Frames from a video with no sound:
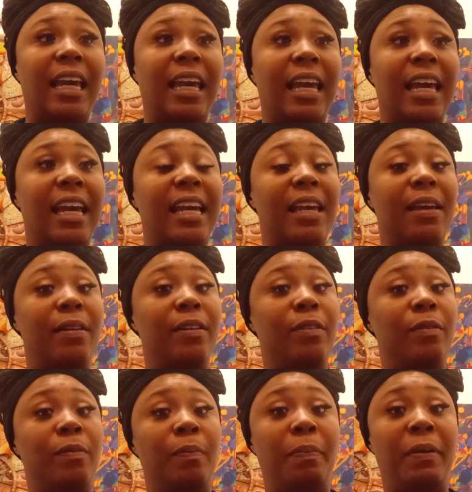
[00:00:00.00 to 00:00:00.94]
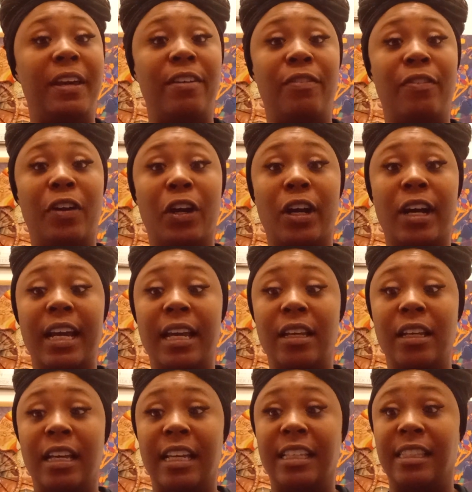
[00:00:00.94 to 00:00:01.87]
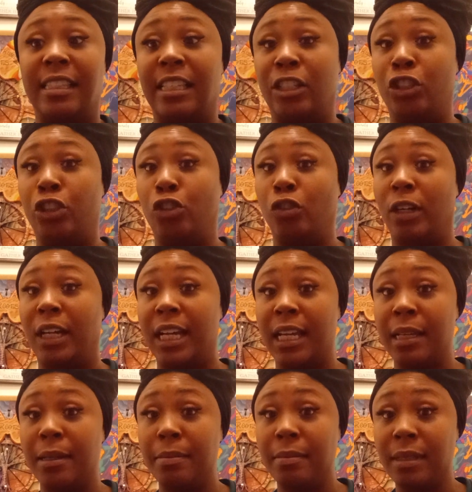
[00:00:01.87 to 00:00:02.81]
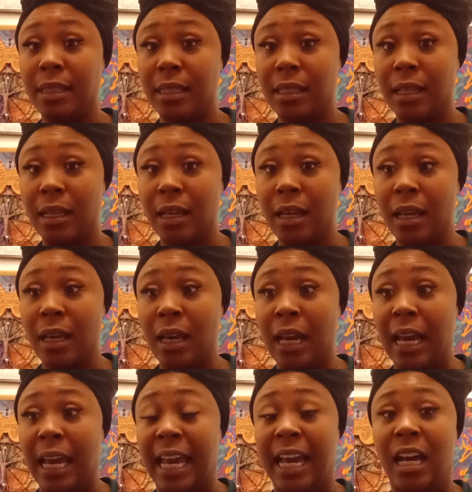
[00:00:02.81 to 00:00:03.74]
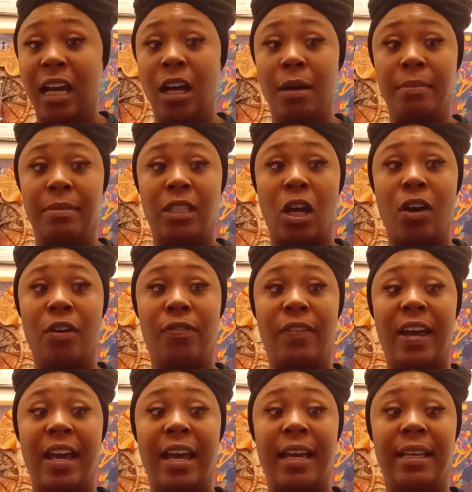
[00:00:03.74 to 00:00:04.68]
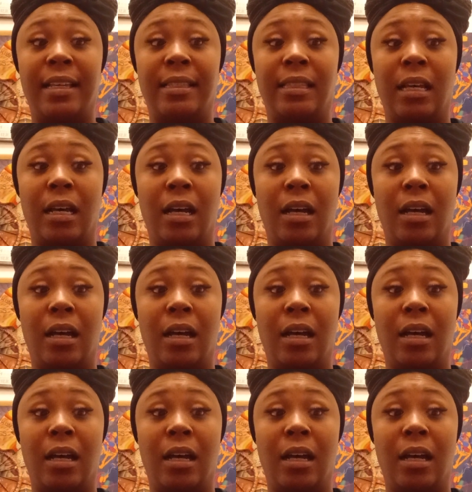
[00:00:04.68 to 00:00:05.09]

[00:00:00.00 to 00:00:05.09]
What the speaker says: it can be it's extremes. It comes off as,